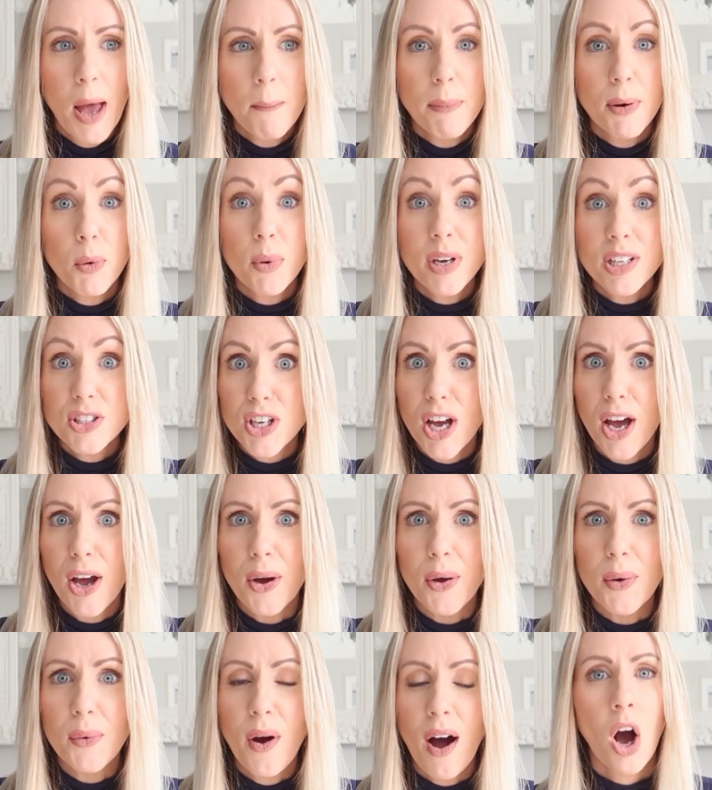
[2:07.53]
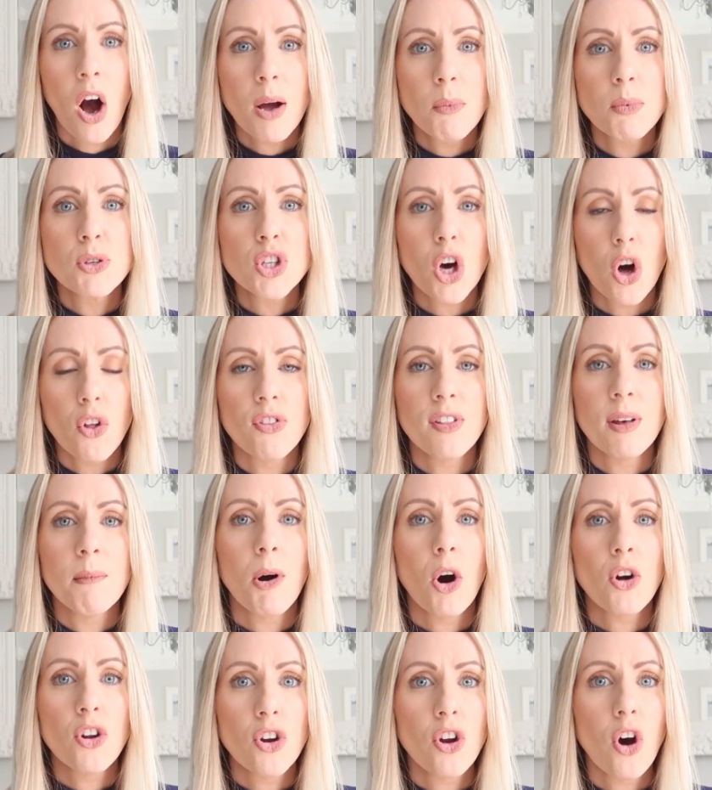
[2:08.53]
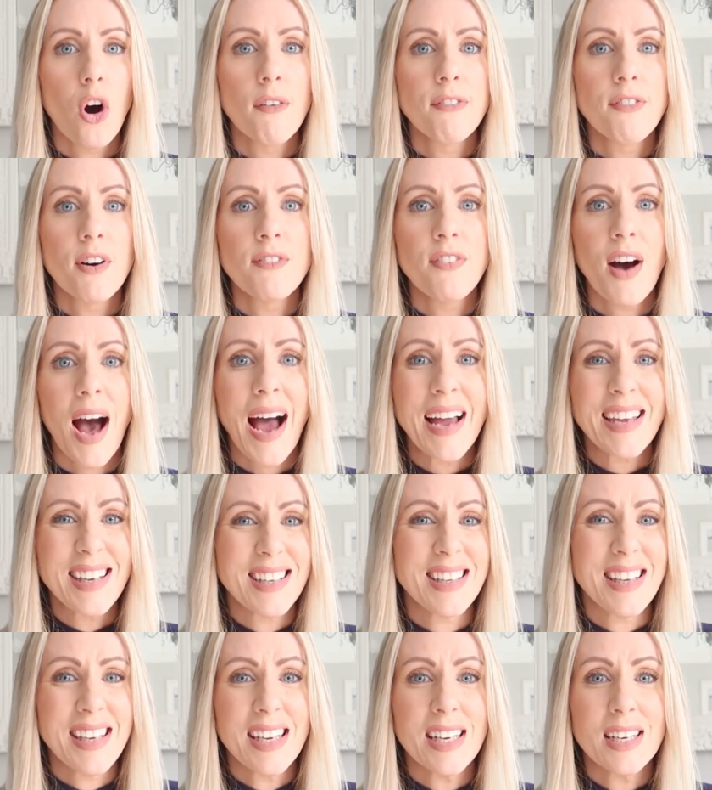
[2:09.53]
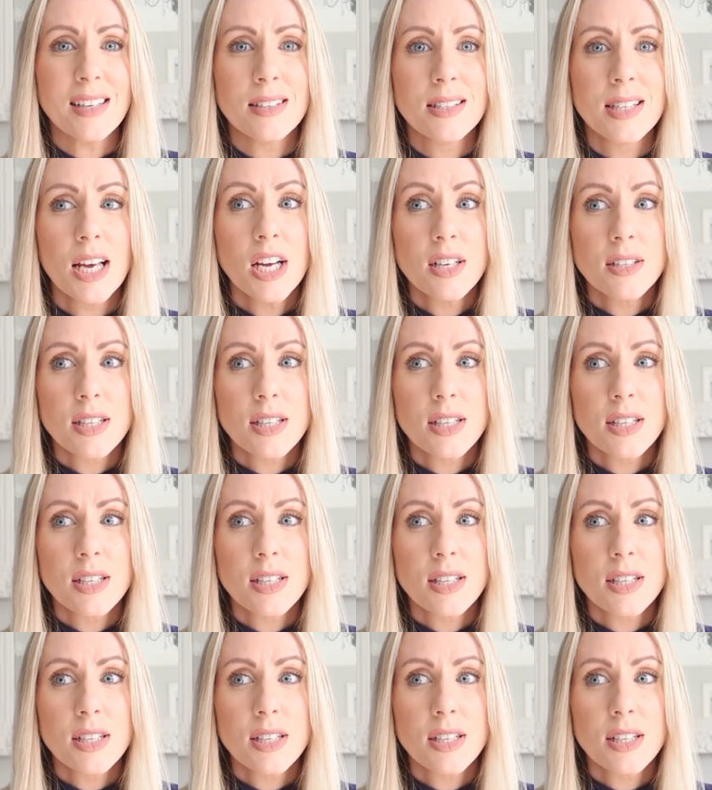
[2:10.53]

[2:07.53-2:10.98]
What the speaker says: But we do. I was on them on and off for 8 years,